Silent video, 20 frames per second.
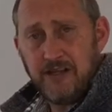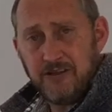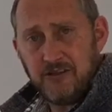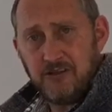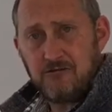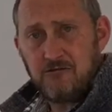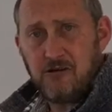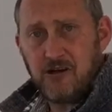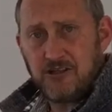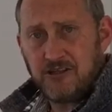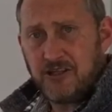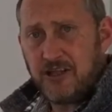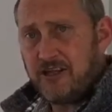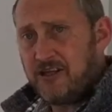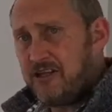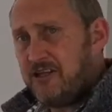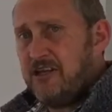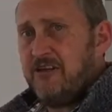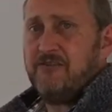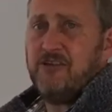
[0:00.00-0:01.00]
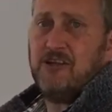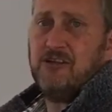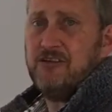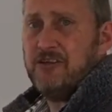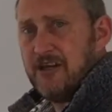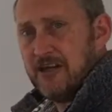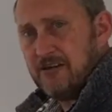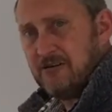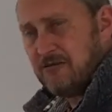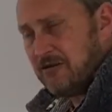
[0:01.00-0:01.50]
a trust and gift it to
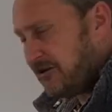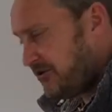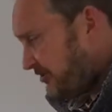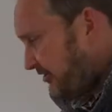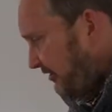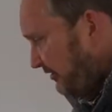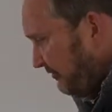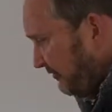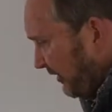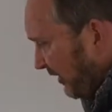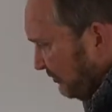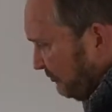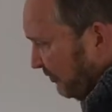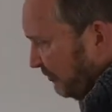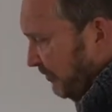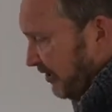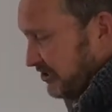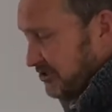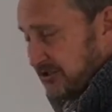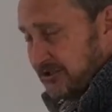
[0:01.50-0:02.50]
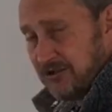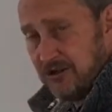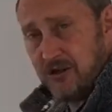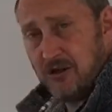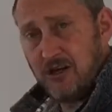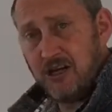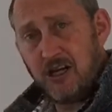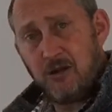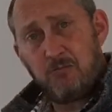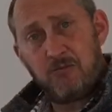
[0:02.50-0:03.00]
that trust, and as we mentioned
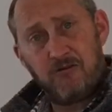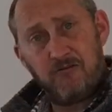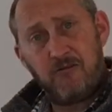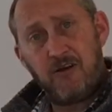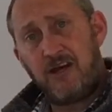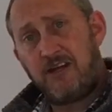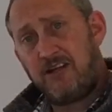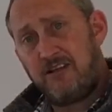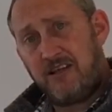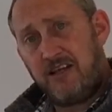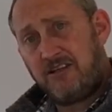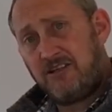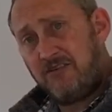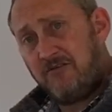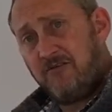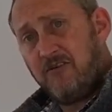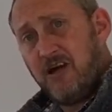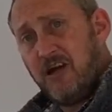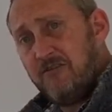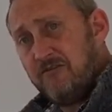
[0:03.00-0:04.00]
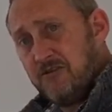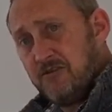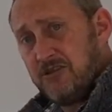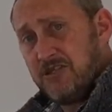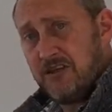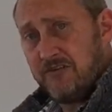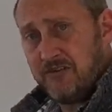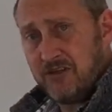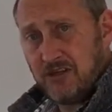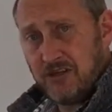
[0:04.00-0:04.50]
earlier, provided they survive for
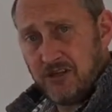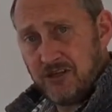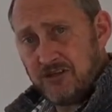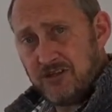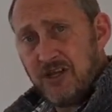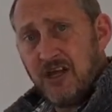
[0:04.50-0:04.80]
7 years,